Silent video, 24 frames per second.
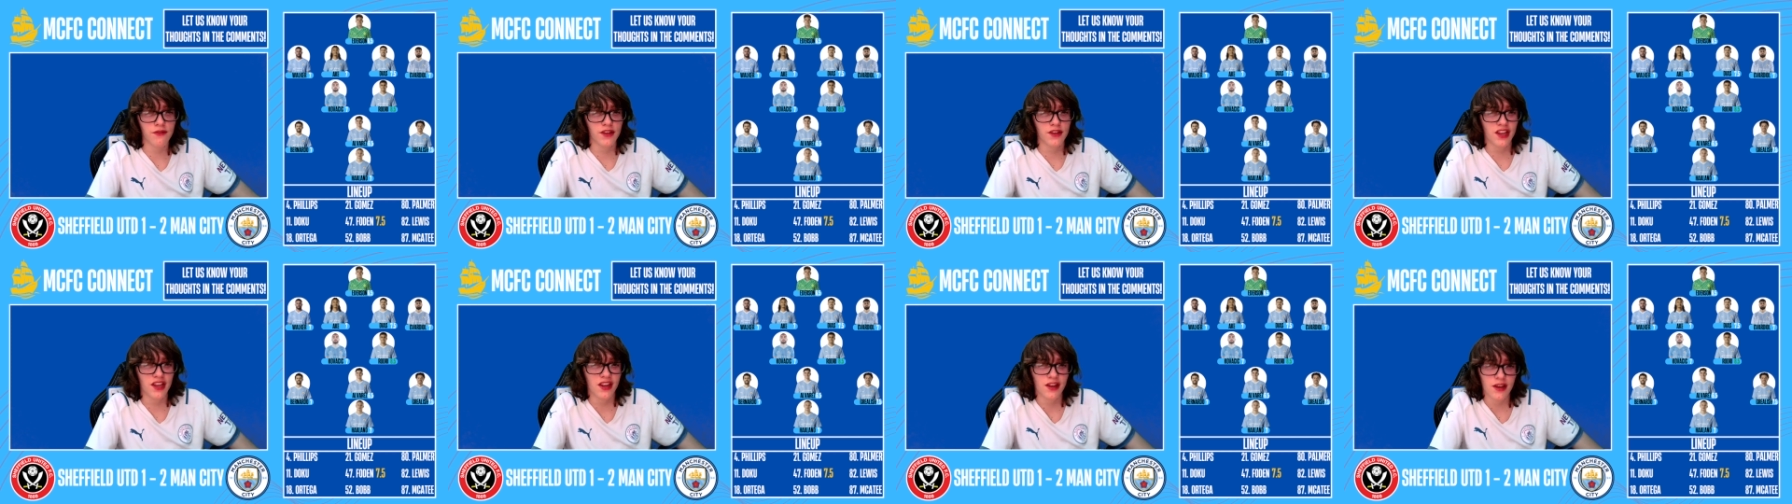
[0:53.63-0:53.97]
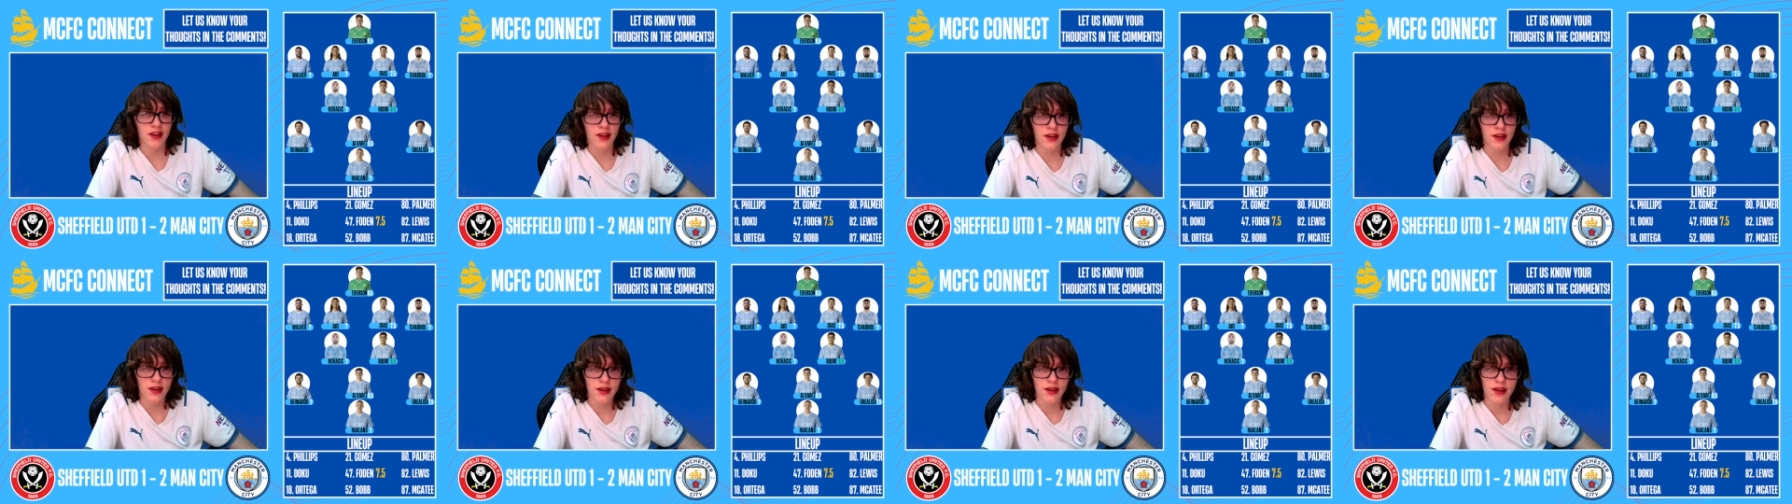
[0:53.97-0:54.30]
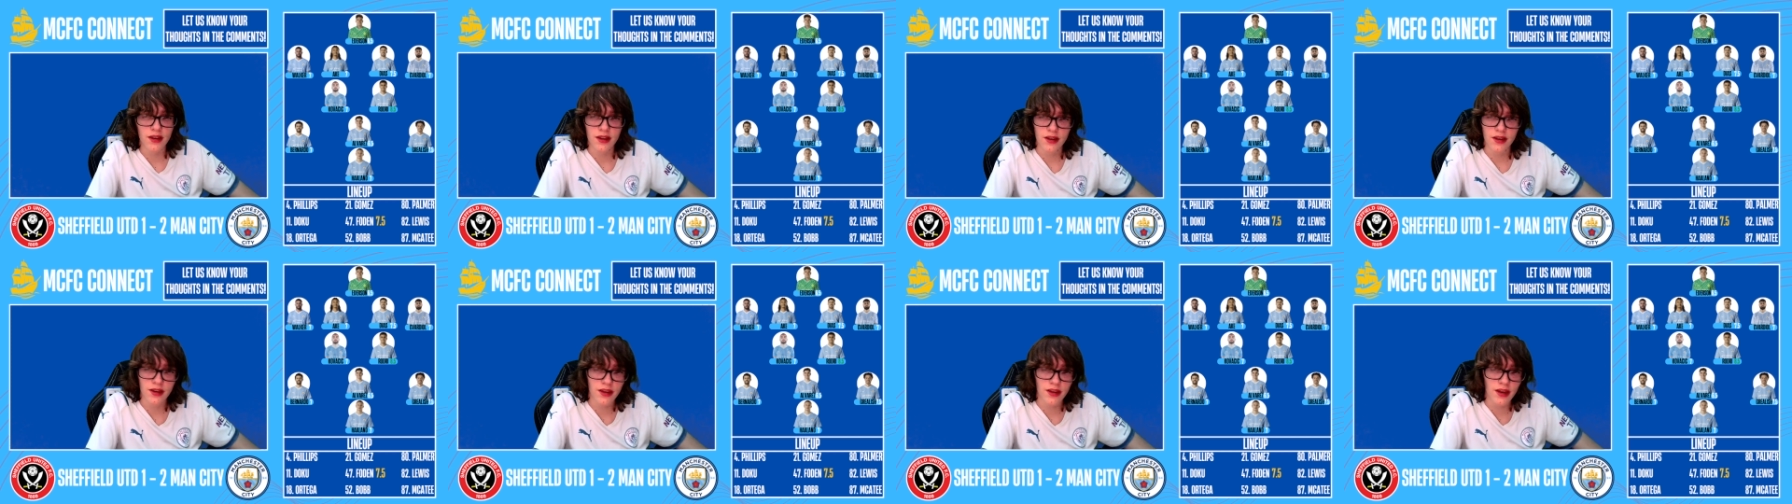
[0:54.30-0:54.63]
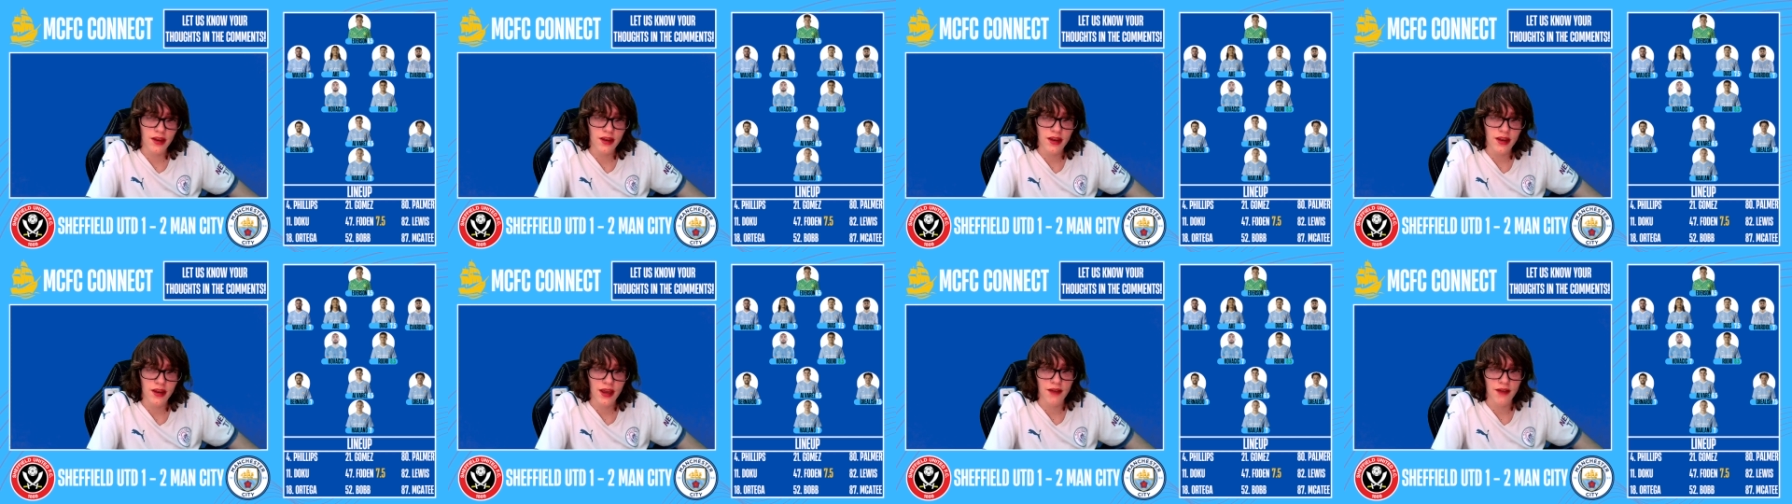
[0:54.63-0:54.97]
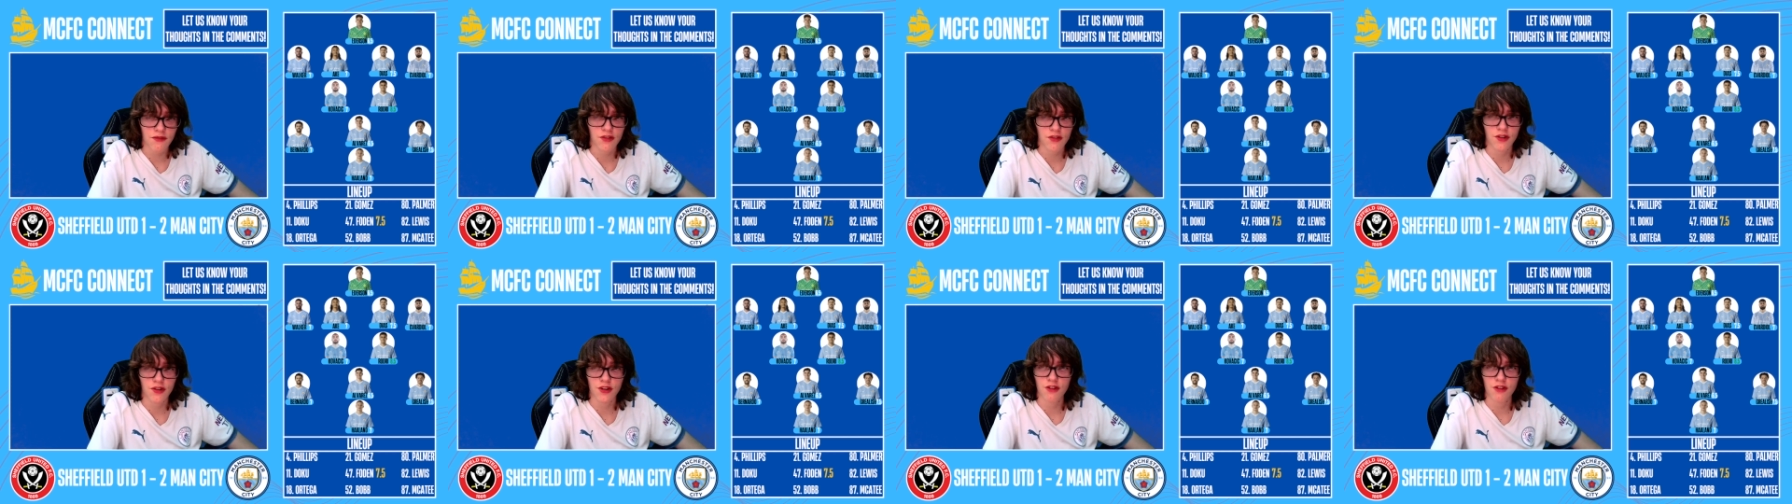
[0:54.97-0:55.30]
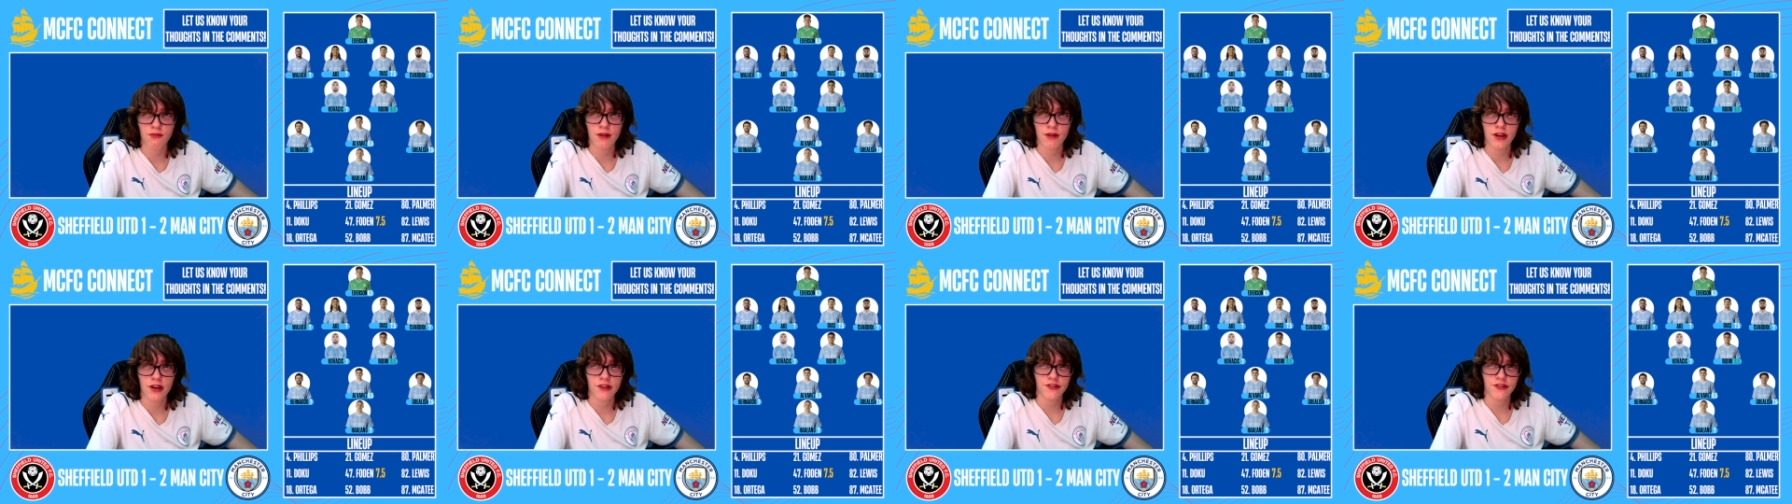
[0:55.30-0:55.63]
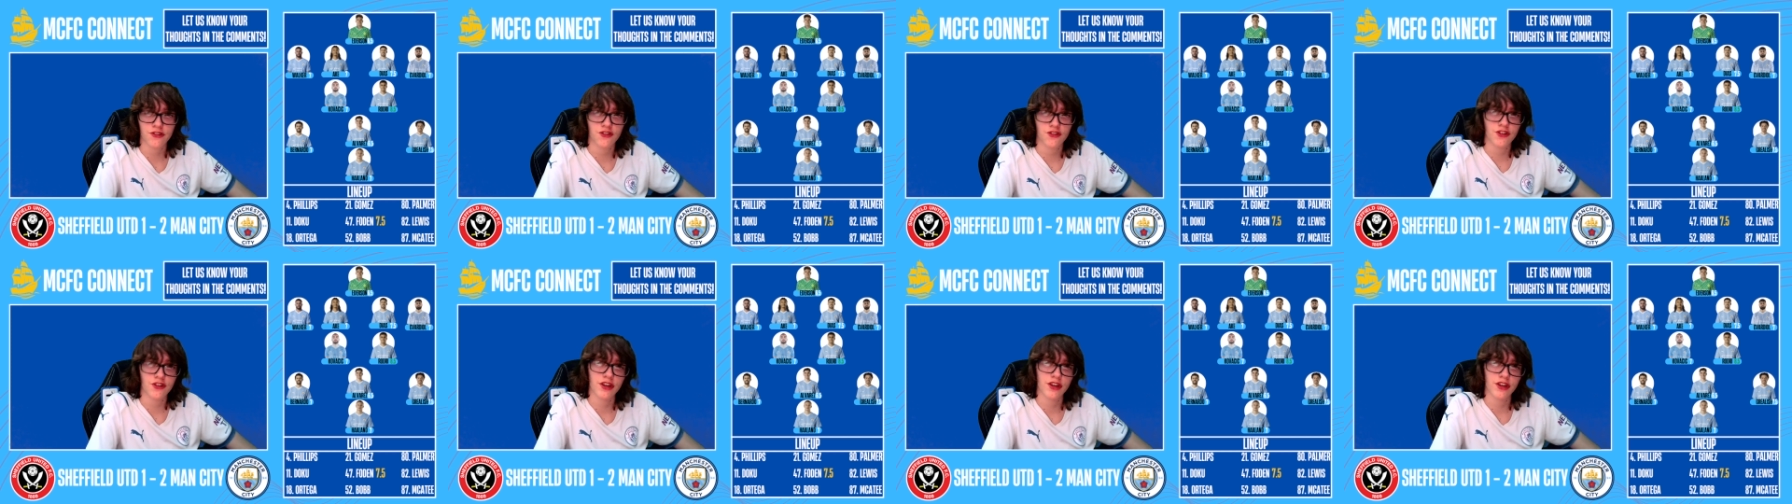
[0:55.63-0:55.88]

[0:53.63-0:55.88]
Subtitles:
didn't have to do much.